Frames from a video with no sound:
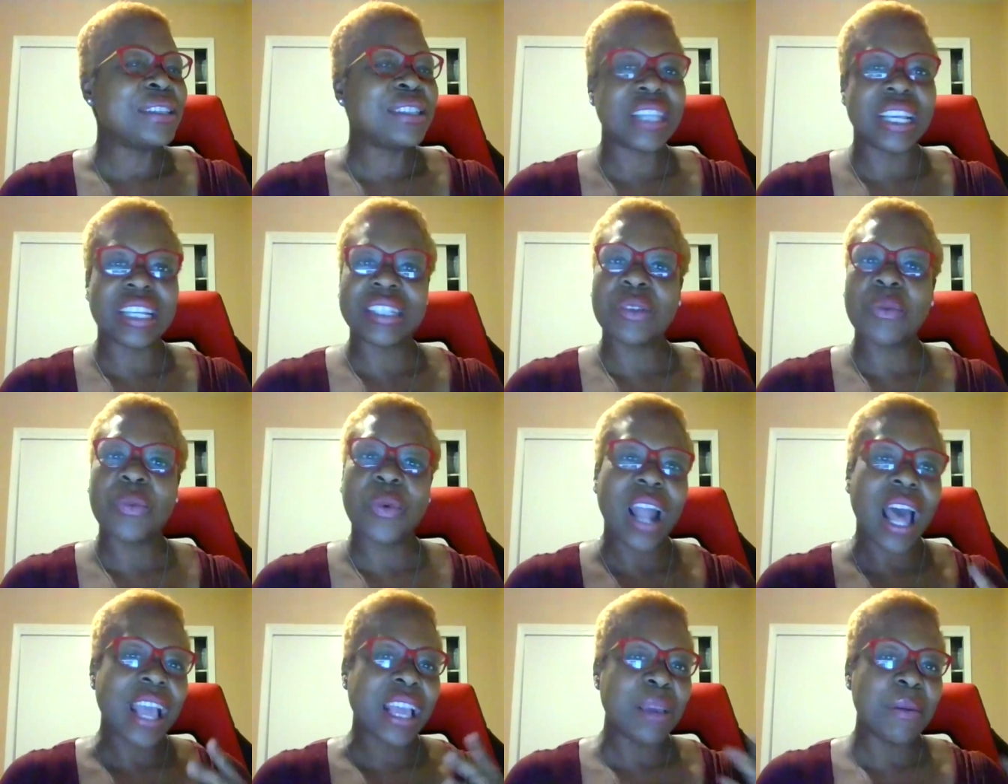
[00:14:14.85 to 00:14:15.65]
just
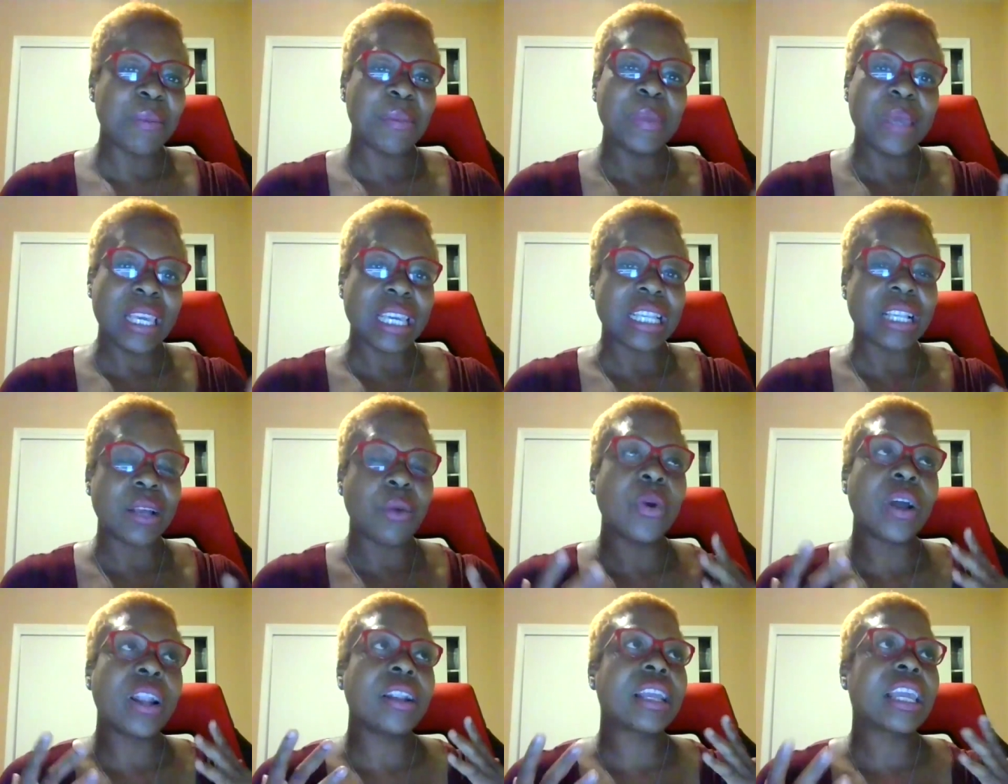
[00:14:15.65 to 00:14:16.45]
what can be
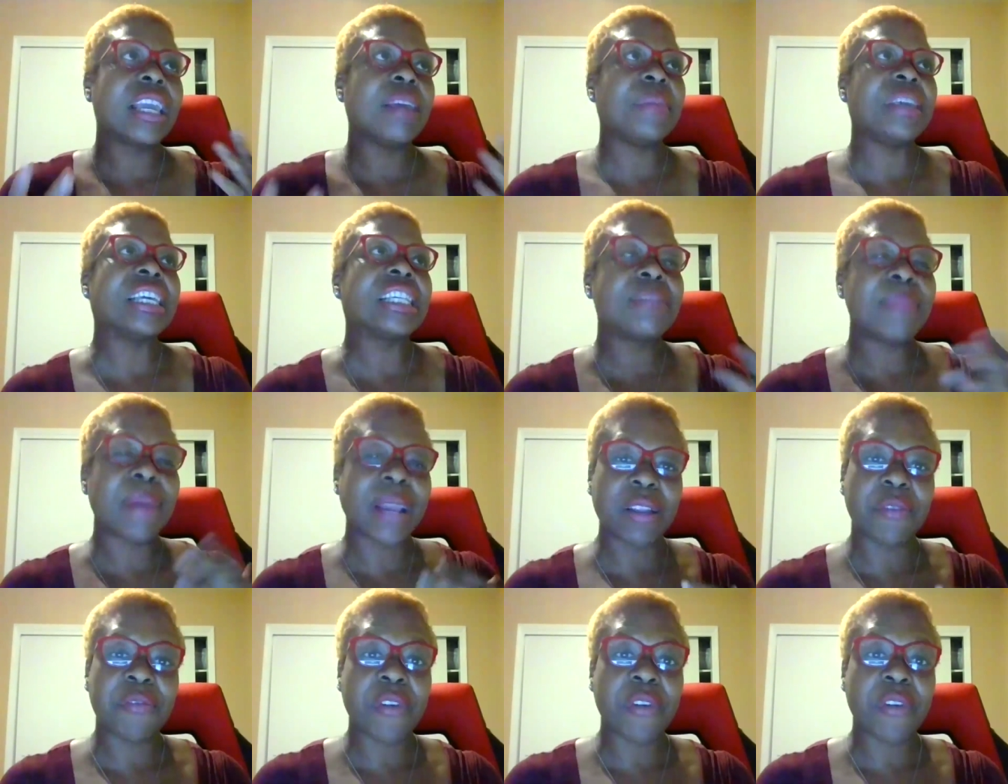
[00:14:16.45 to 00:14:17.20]
expected